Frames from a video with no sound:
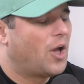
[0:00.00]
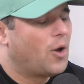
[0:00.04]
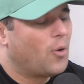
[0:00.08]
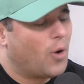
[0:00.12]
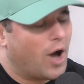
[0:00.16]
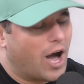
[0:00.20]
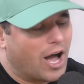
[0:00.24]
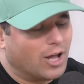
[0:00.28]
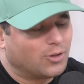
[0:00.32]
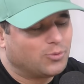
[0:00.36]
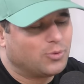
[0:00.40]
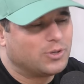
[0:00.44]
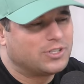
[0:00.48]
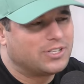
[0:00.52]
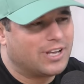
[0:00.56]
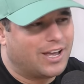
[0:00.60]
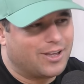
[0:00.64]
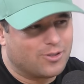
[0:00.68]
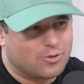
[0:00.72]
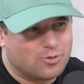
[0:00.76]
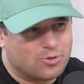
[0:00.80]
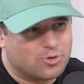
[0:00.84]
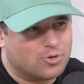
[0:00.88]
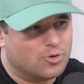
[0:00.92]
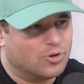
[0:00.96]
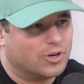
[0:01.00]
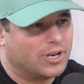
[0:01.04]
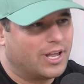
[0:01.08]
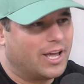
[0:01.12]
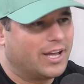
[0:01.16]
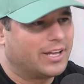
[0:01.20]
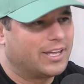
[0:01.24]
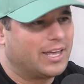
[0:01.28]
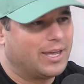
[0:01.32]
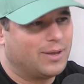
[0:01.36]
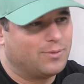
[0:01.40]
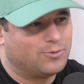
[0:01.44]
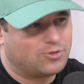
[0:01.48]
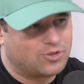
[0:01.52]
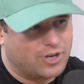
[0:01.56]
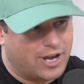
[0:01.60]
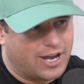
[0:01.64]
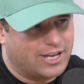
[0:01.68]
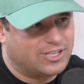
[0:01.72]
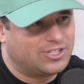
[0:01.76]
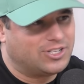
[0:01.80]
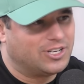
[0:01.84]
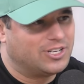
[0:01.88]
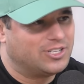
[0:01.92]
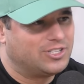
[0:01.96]
how hard was that though, going to a game,
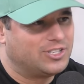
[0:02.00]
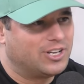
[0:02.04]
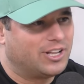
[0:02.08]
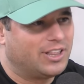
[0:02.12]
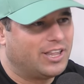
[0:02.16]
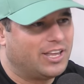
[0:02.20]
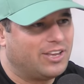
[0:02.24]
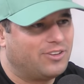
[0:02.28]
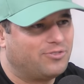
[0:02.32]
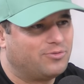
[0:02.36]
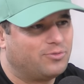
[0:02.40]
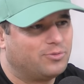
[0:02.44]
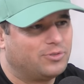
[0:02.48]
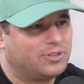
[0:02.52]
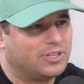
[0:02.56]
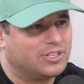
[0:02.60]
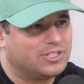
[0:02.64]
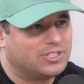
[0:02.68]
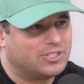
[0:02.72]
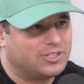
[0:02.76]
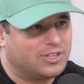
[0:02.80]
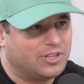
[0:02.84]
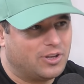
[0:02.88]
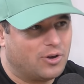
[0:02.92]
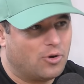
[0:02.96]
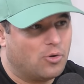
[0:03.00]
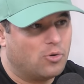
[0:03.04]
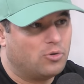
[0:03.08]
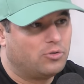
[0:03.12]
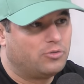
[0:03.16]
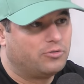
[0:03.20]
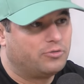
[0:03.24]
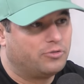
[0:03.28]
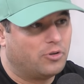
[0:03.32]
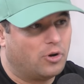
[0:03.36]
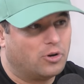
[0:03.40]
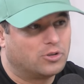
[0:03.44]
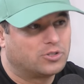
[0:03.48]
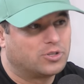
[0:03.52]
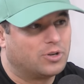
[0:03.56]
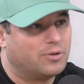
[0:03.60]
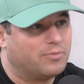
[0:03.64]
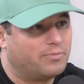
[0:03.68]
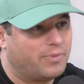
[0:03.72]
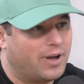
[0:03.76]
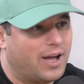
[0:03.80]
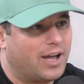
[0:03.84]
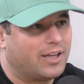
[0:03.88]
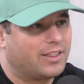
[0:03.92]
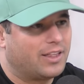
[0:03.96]
trying to change your life? Did the old thoughts
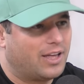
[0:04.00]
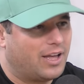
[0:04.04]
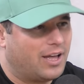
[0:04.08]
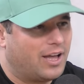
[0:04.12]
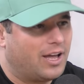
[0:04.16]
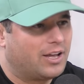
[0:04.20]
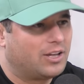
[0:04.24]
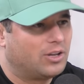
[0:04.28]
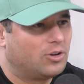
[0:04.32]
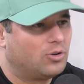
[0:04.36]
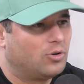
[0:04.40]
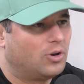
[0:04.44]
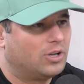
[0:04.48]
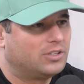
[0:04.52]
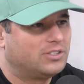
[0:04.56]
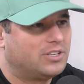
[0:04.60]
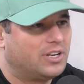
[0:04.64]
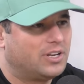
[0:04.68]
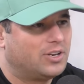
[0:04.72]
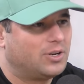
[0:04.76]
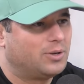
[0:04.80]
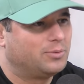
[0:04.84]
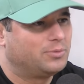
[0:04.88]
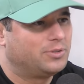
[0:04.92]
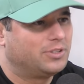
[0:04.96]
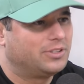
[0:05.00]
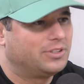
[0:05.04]
come back that I could go a tear up